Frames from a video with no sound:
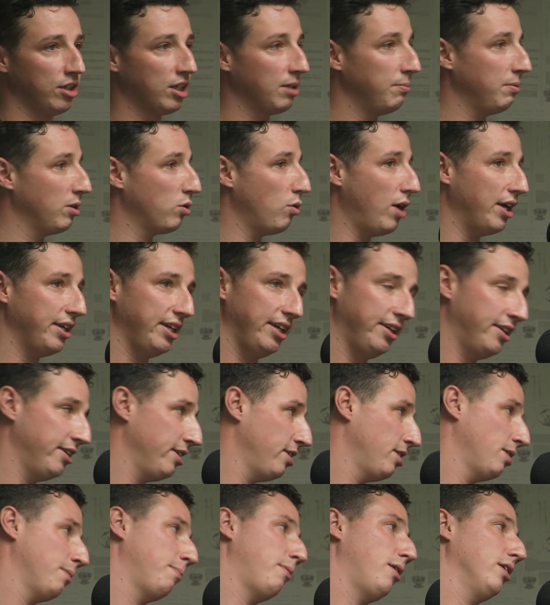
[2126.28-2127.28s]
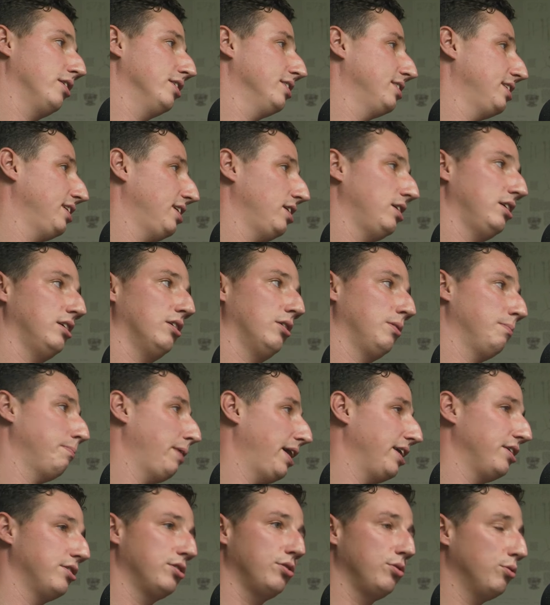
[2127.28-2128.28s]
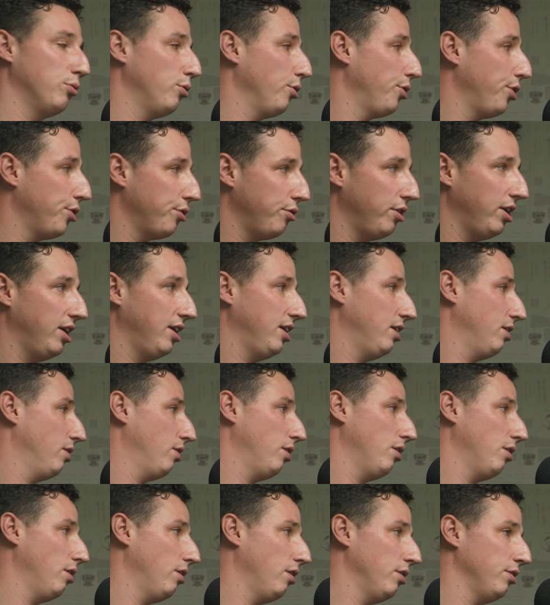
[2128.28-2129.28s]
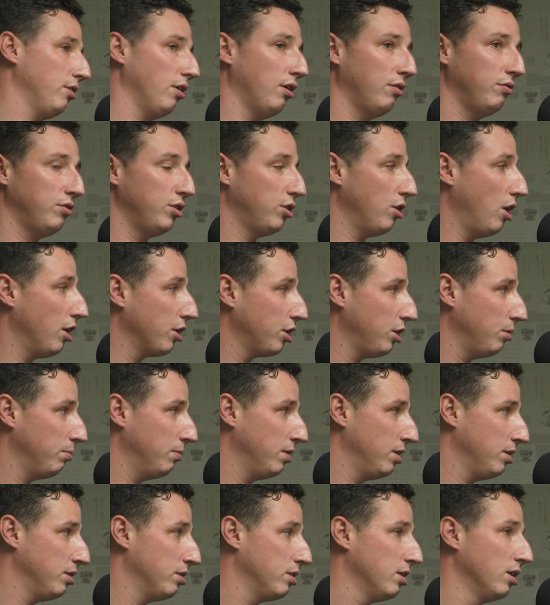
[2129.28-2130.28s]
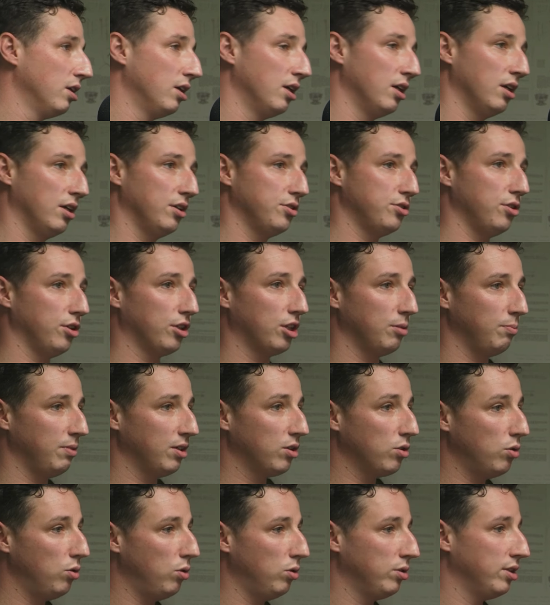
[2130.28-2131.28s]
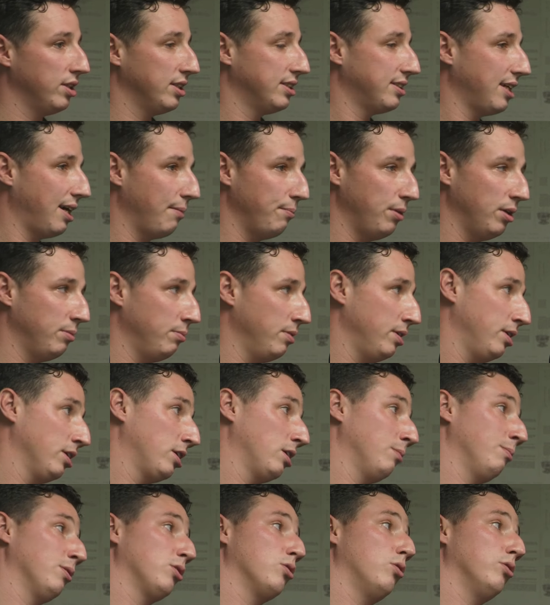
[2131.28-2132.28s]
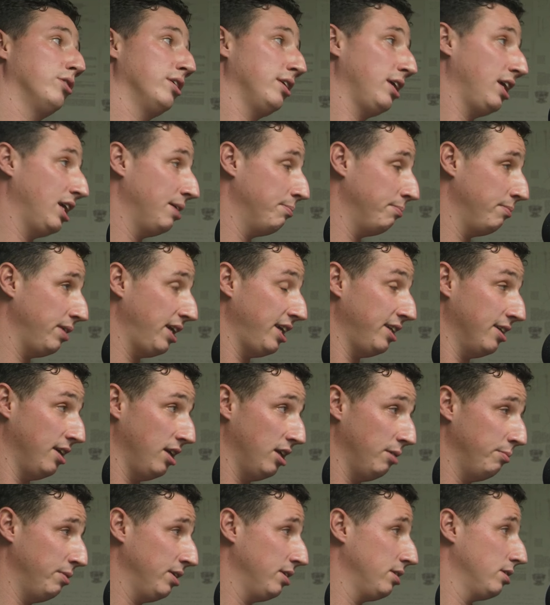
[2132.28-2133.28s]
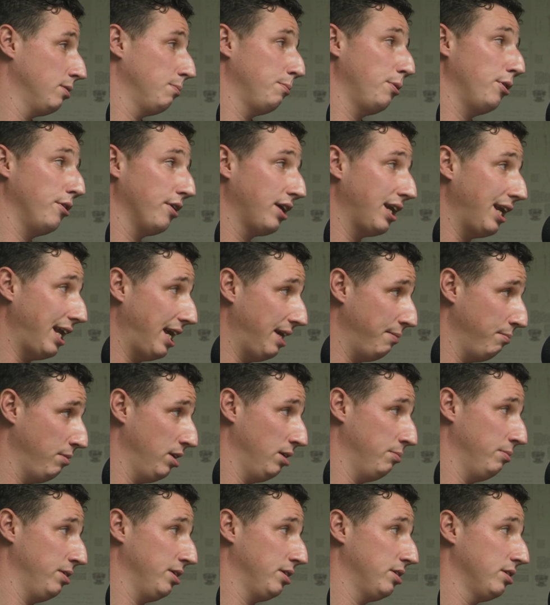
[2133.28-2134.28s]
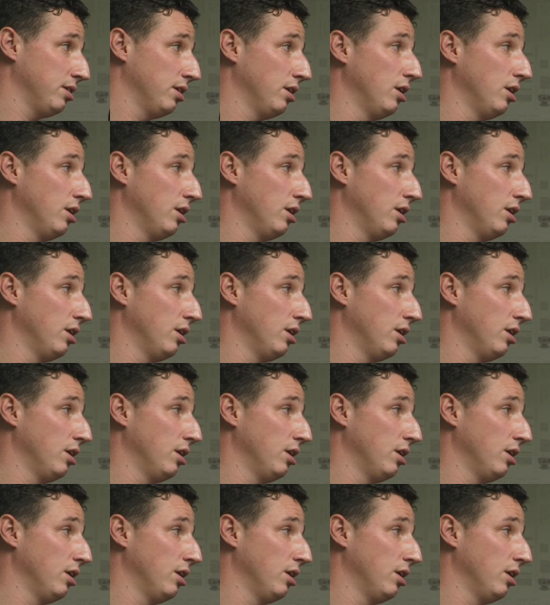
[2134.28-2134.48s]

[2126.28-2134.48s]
can be quite hidden in a policy on page 2 or 3 of your document. So it can be called a sub-limit, it can be called an inner limit, per claim limit.